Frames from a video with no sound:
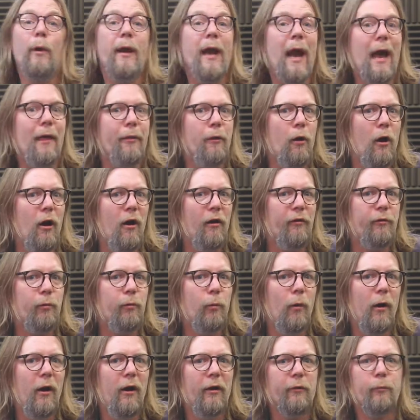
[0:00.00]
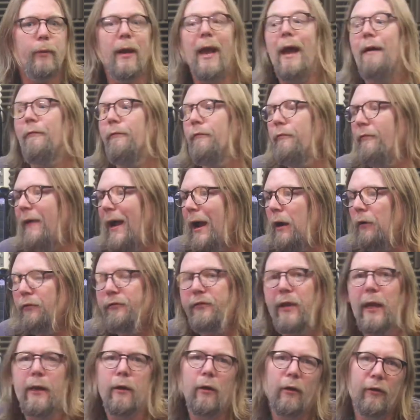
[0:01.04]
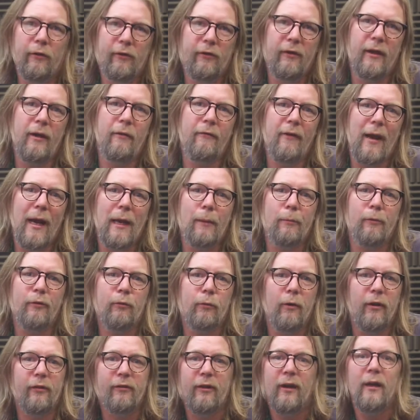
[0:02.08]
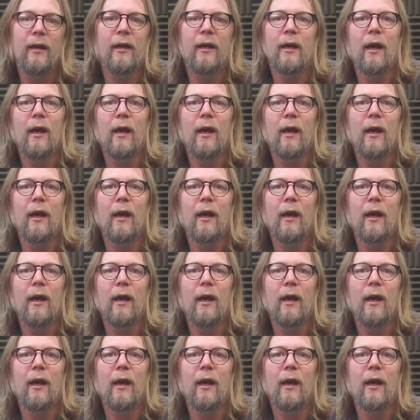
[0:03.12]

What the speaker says: we have Earthworks, we have Valve technology available to us.